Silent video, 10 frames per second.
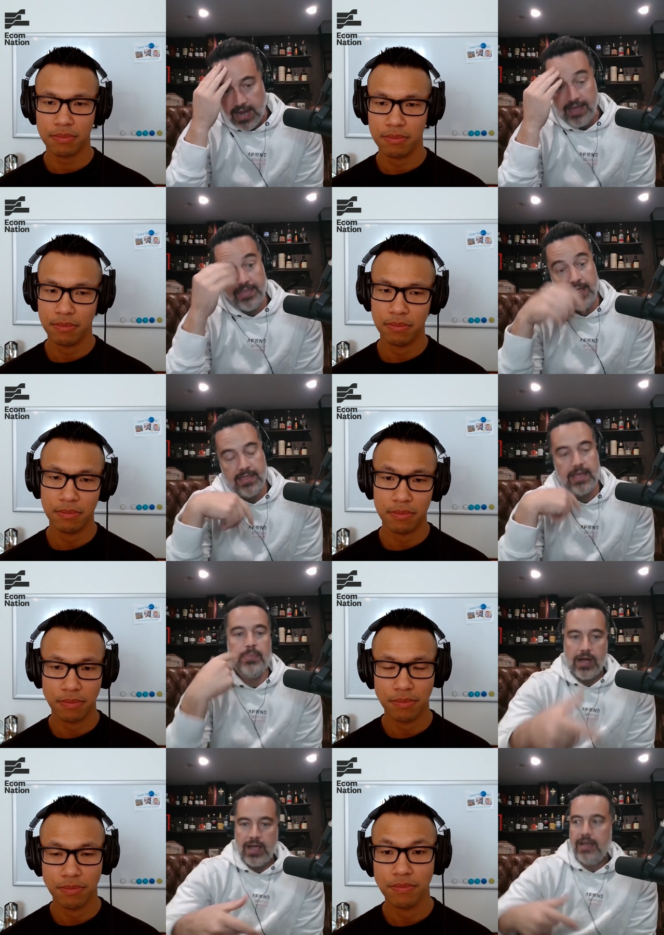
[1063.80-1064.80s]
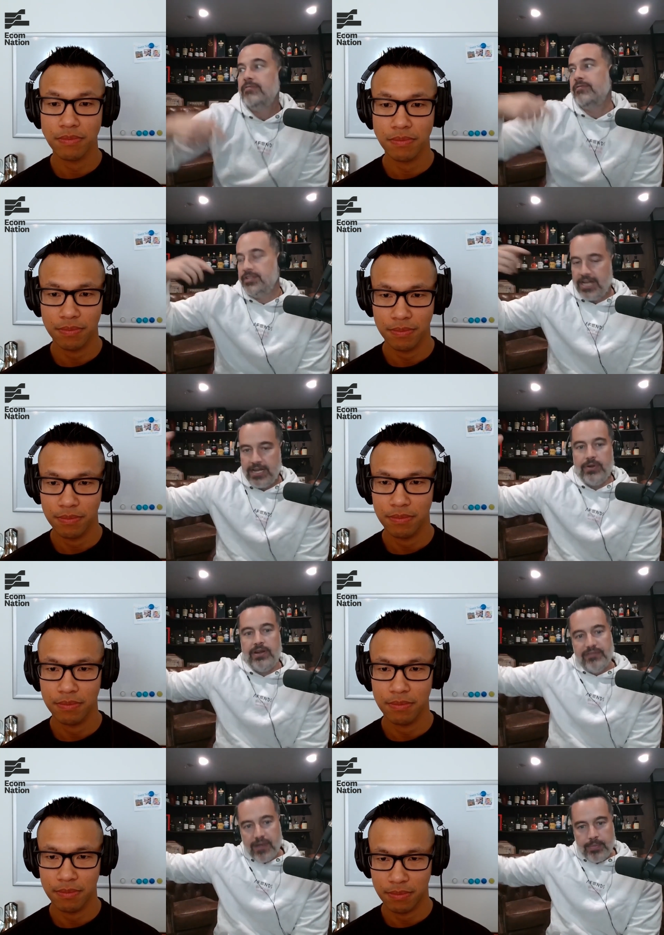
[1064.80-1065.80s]
Speaker 1: and then they buy for January and
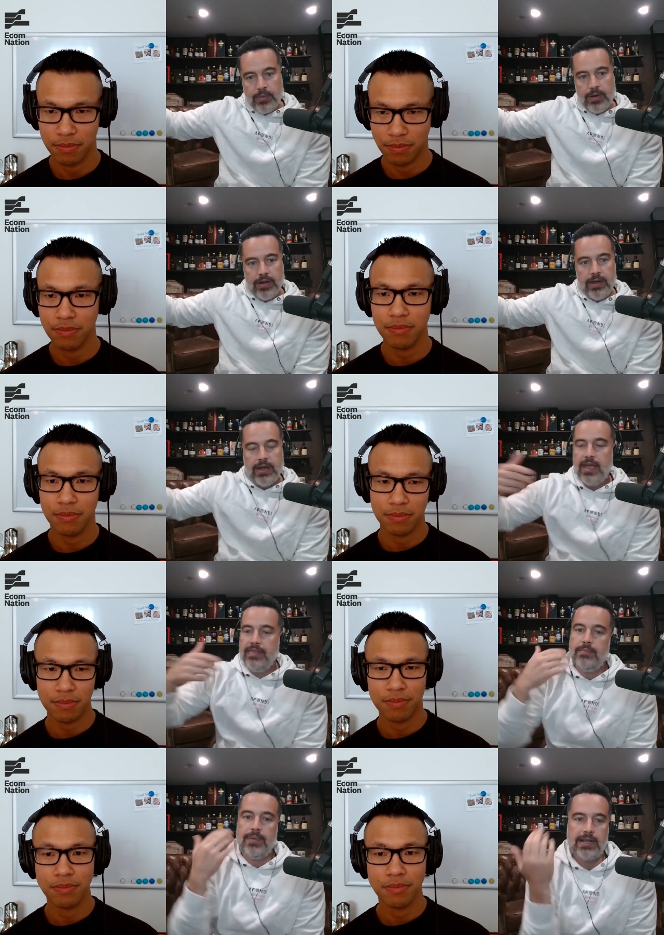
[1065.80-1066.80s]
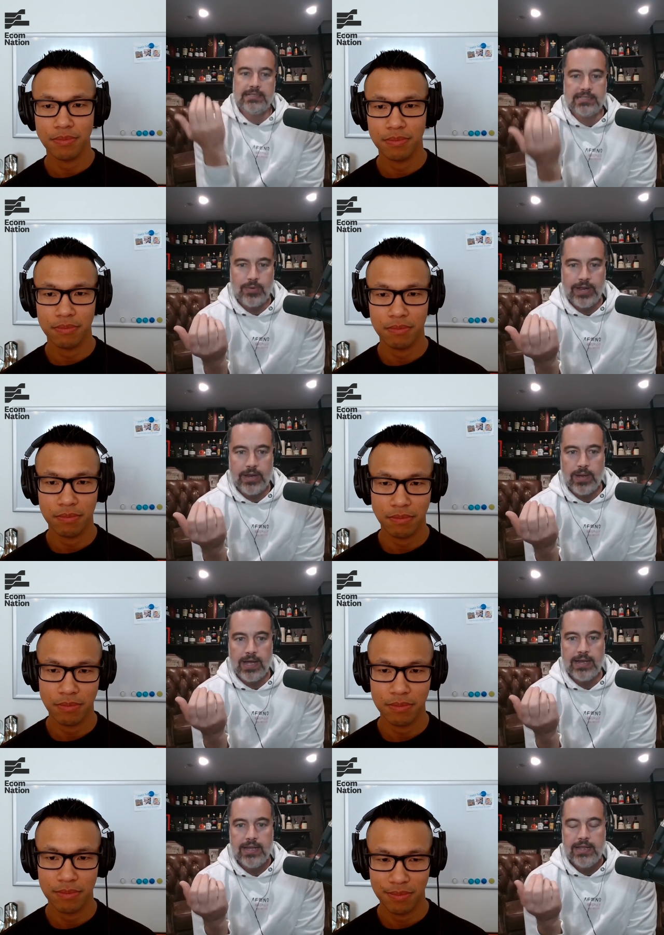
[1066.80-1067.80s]
February, and they're back to square
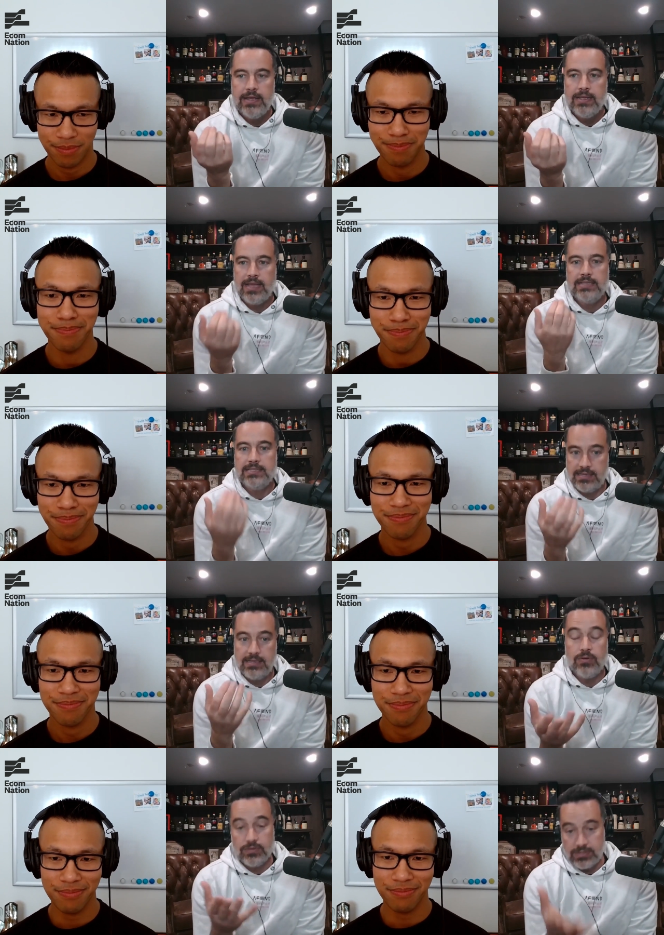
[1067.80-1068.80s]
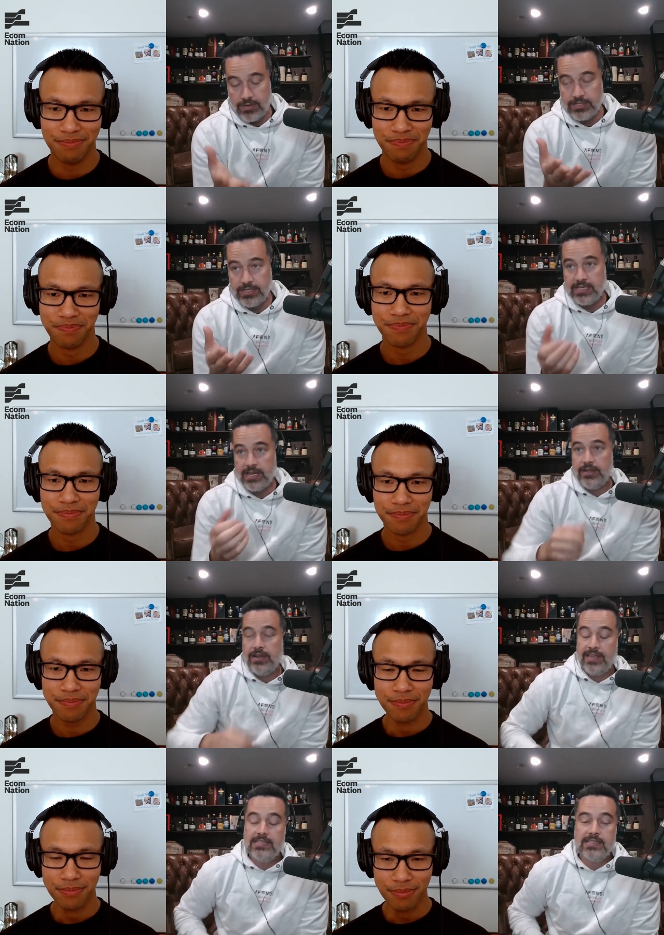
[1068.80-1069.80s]
one. Mm. That's also, as you said earlier,
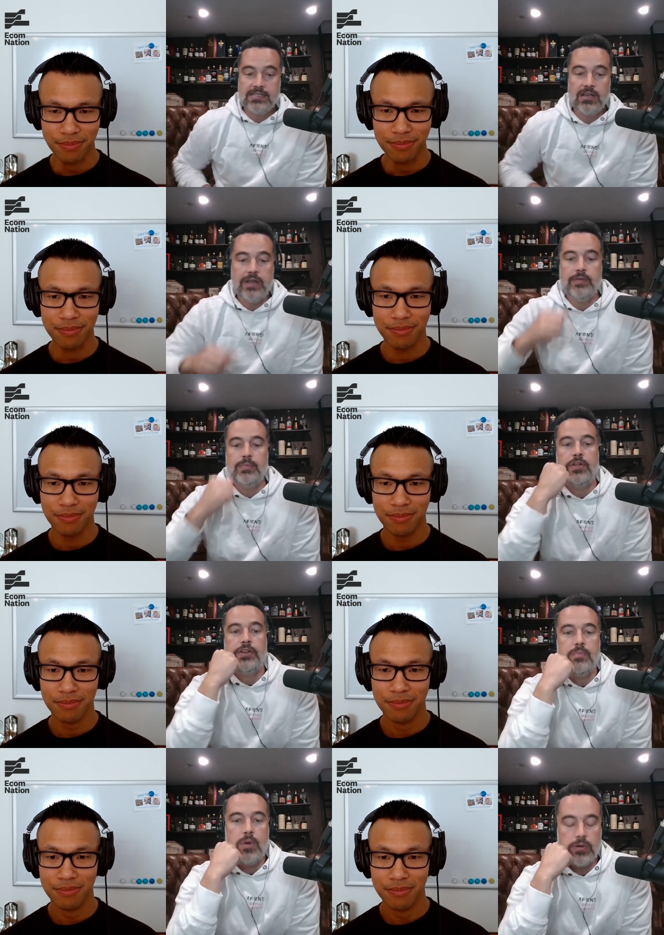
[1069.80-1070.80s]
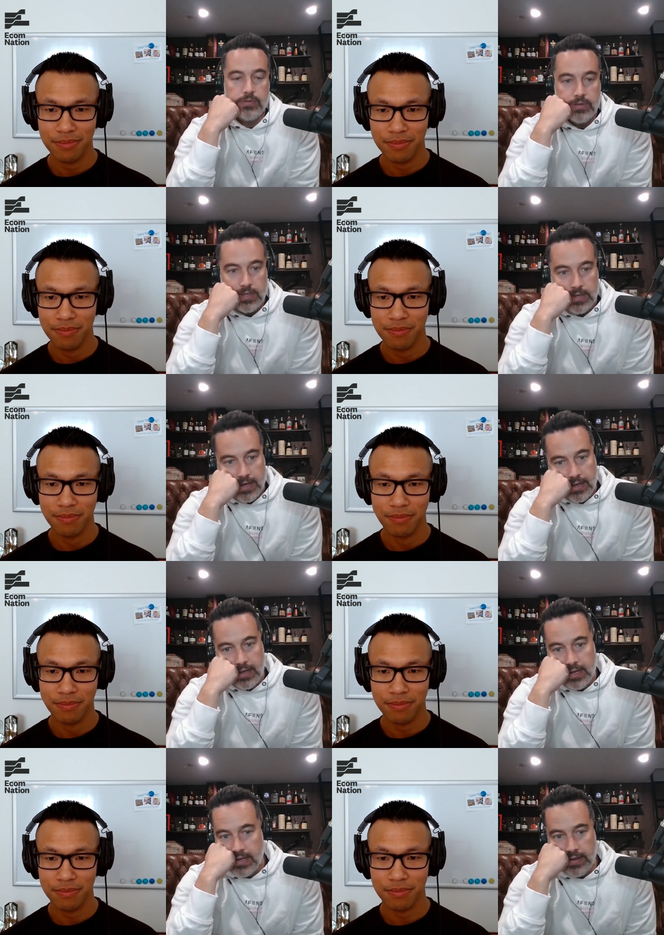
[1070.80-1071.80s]
that's the sign of a broken model.
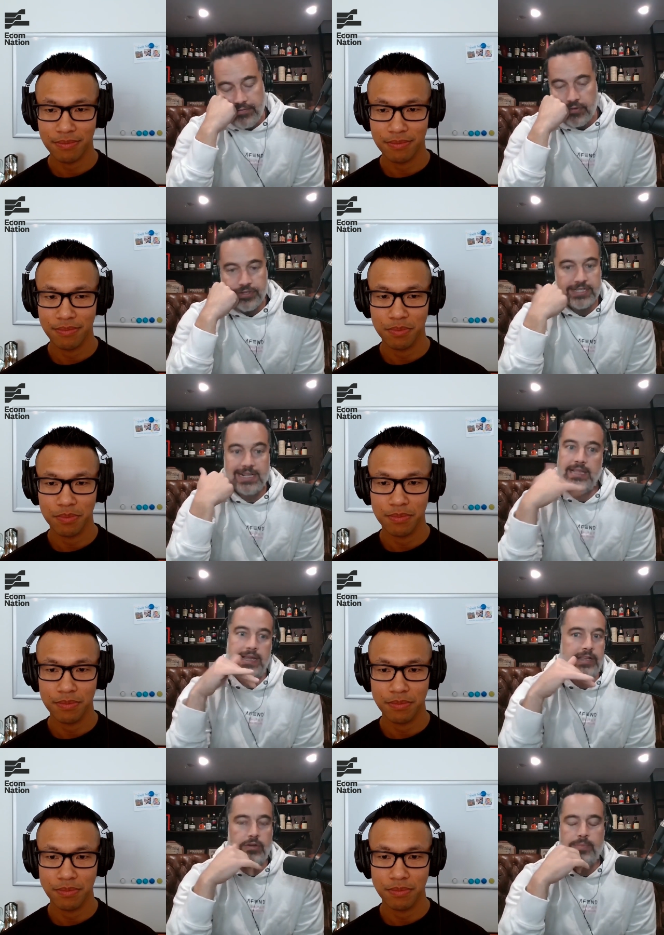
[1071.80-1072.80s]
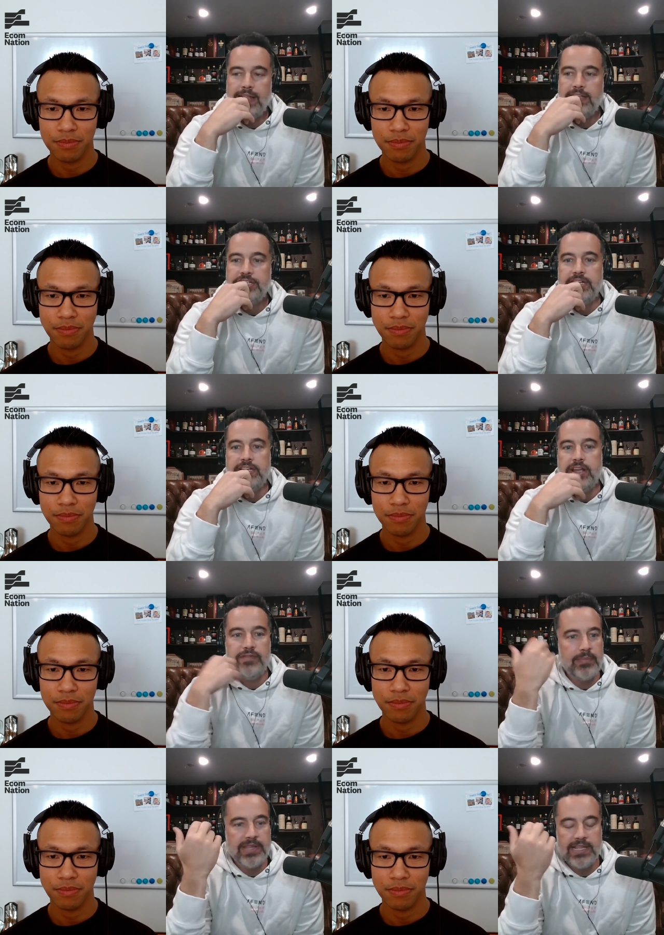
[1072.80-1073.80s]
If you're just cleaning your balance sheet in
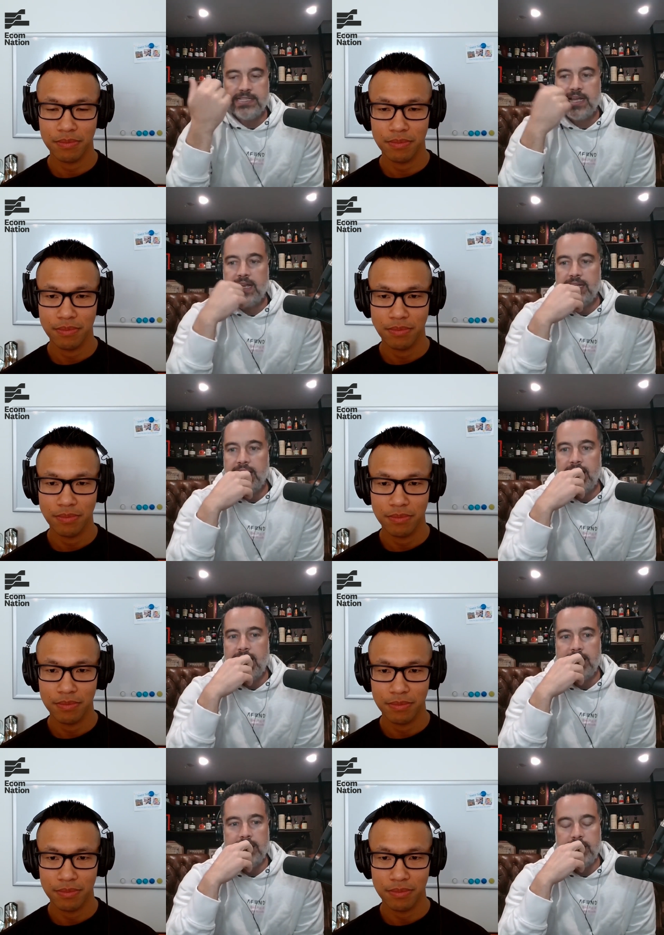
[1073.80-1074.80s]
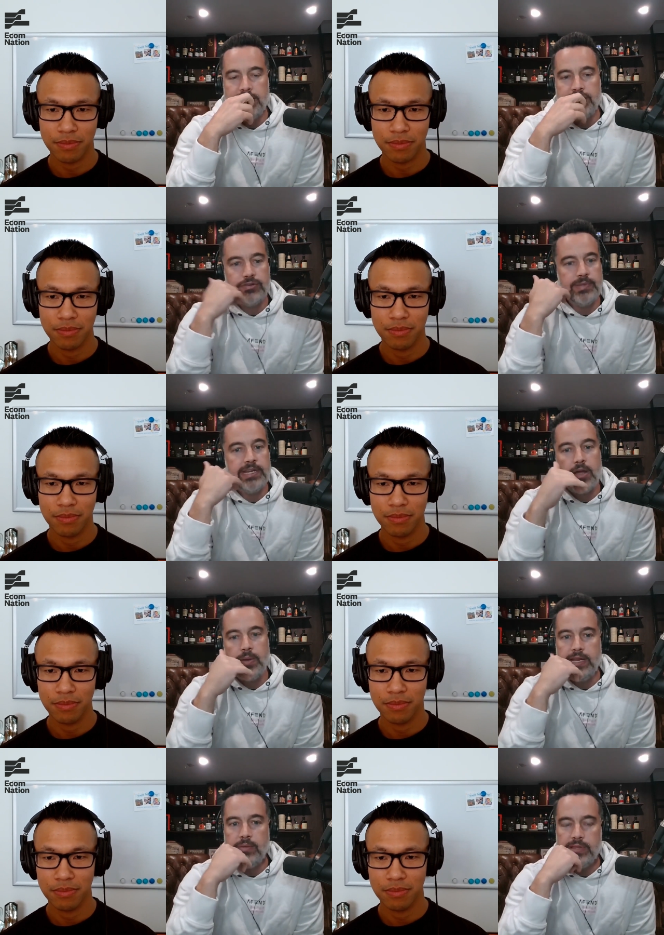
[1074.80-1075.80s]
November and then starting again, you should be going
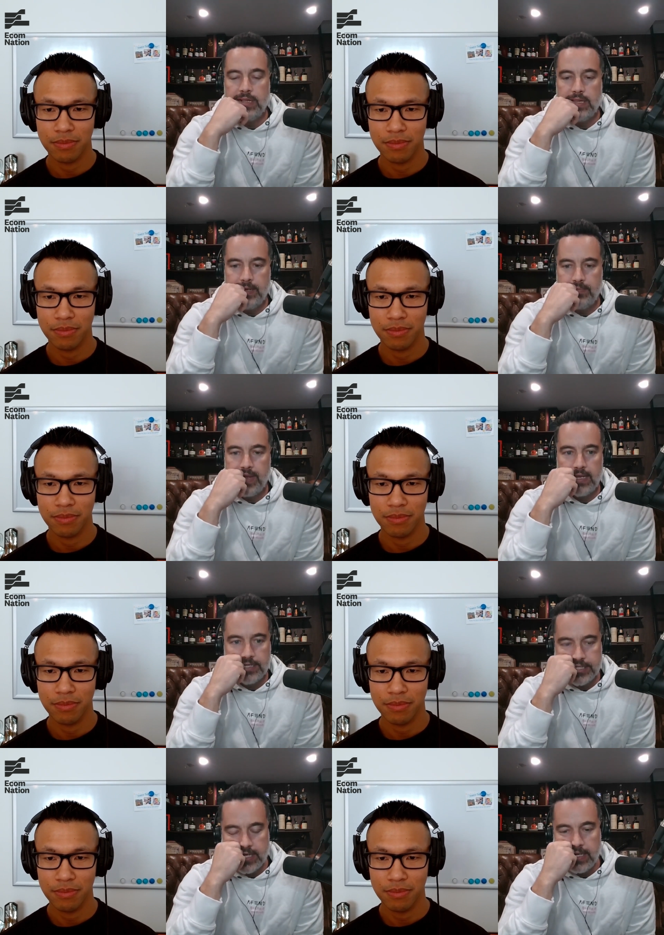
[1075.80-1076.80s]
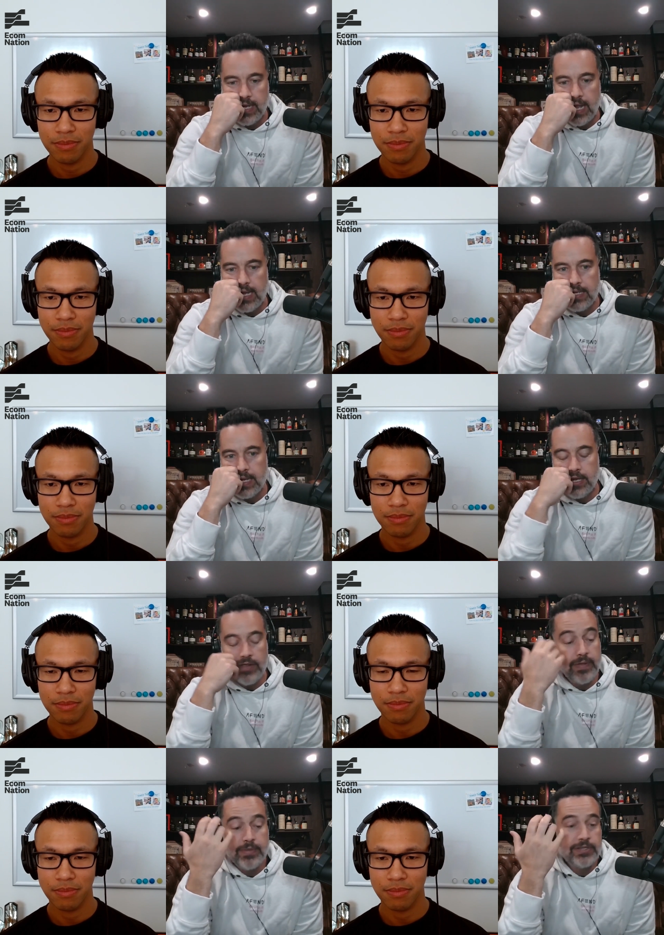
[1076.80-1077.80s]
in with a clean balance sheet, and uh,
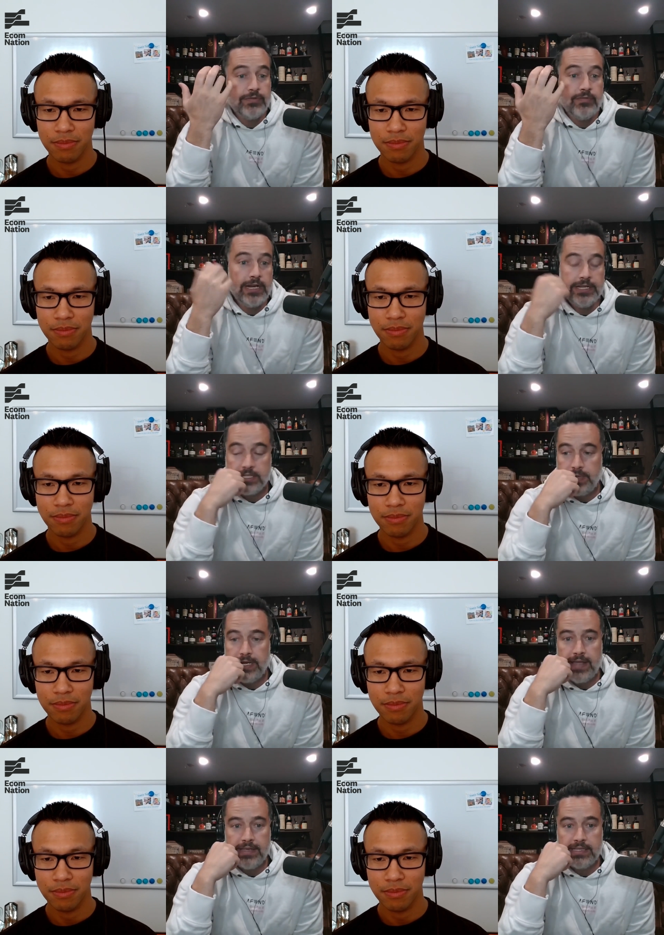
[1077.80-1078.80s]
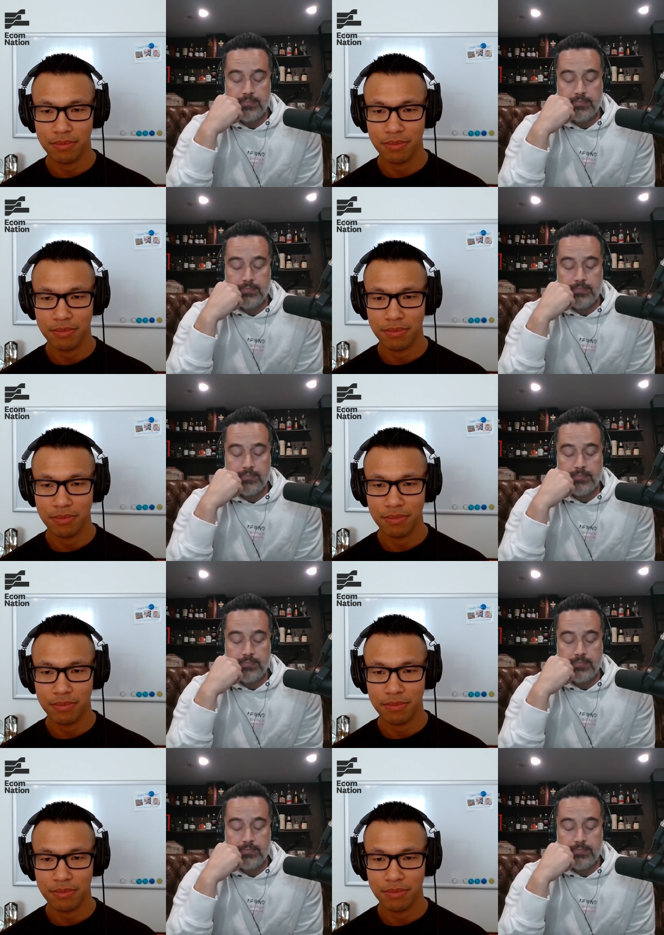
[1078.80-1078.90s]
November should really just be another